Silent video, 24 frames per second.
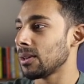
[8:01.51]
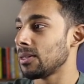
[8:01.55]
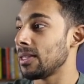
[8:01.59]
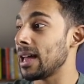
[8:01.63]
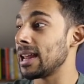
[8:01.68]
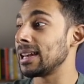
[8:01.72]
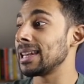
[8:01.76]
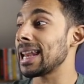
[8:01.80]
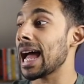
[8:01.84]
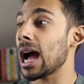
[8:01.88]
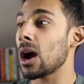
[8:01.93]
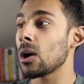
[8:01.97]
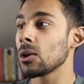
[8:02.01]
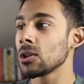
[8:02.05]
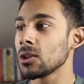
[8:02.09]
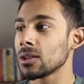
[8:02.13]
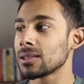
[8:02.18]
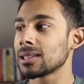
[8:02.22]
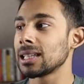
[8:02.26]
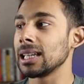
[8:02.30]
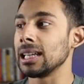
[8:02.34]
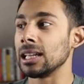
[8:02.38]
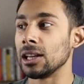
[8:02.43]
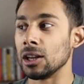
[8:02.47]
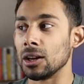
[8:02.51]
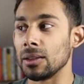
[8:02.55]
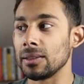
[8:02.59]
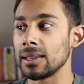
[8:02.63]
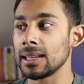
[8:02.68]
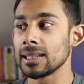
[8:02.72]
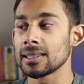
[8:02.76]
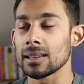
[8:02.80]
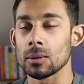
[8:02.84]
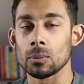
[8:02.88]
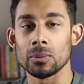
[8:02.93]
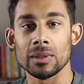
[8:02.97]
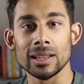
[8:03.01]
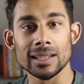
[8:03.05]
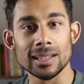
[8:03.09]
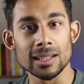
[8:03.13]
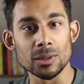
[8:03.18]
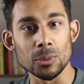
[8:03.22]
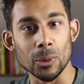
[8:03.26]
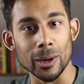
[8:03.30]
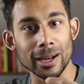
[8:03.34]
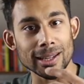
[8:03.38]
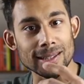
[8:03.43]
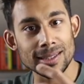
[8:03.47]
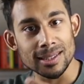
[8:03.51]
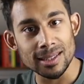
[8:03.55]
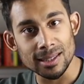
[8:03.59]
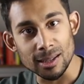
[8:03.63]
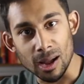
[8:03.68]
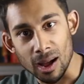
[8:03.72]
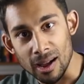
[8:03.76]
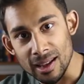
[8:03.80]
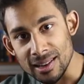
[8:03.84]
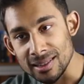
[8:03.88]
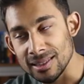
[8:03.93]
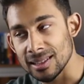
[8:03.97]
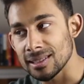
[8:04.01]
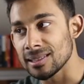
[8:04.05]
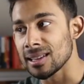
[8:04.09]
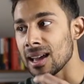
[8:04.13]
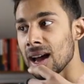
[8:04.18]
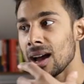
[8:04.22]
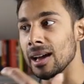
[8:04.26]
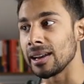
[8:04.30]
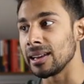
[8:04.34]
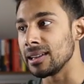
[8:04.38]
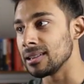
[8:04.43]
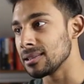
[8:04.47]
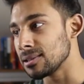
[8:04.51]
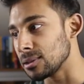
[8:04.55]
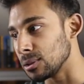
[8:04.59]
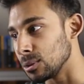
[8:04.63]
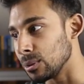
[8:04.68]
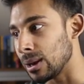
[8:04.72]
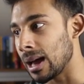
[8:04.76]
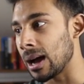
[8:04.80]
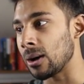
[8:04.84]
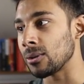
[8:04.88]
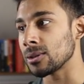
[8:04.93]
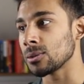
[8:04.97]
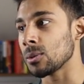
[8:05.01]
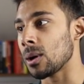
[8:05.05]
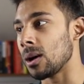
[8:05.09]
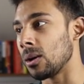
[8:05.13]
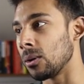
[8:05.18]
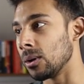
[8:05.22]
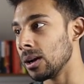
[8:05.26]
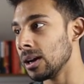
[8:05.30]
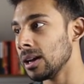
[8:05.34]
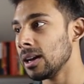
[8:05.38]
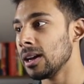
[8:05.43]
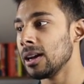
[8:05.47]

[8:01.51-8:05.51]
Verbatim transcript: Then now you're seeing, look, these are this is what it's starting to turn into now as well.